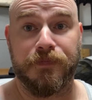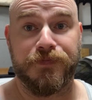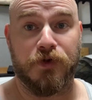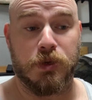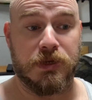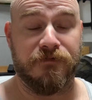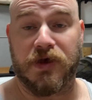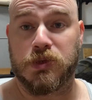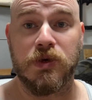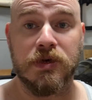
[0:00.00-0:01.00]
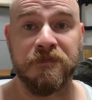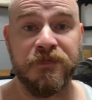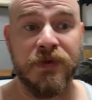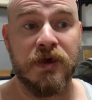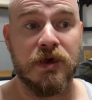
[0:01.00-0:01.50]
Thursday of next week.
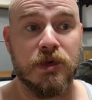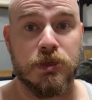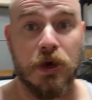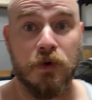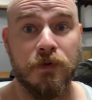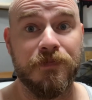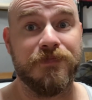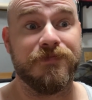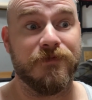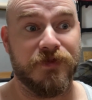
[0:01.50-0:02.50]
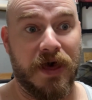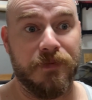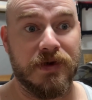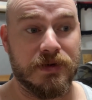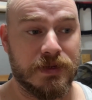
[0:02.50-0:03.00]
So, with that
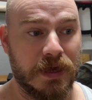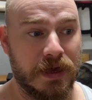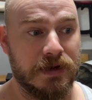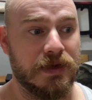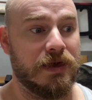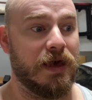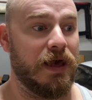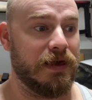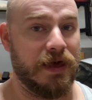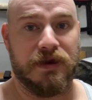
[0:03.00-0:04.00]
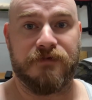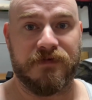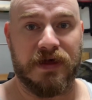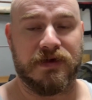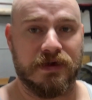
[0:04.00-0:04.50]
being said, I kind of
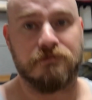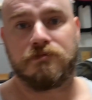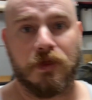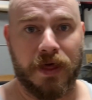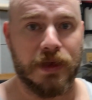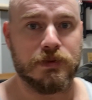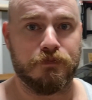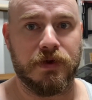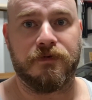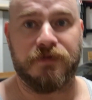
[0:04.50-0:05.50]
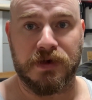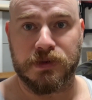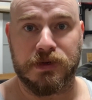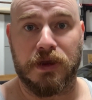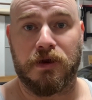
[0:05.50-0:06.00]
got to get the last bit of things
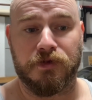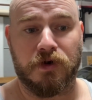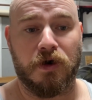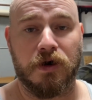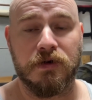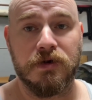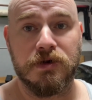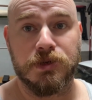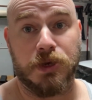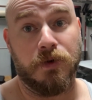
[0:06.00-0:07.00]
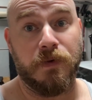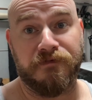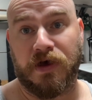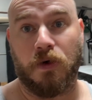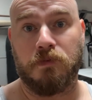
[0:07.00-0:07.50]
done on the car. So, I've
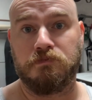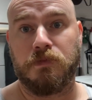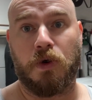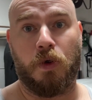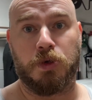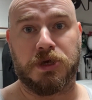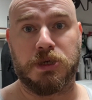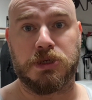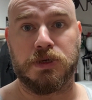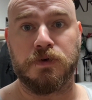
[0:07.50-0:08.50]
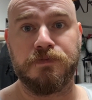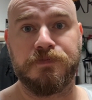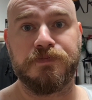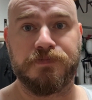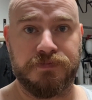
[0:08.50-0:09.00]
got oil change to do,
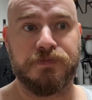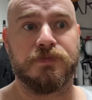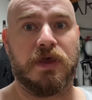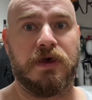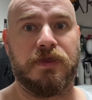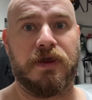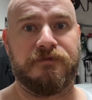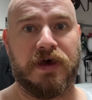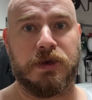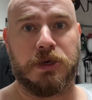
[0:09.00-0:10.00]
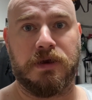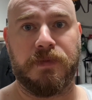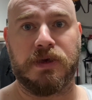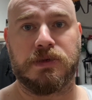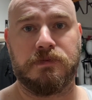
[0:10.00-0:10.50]
and then I've got trying to
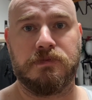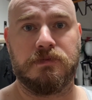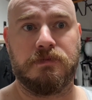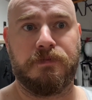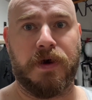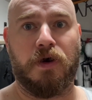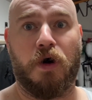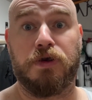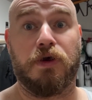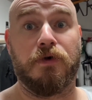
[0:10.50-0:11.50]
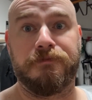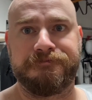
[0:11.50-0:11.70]
make some better audio.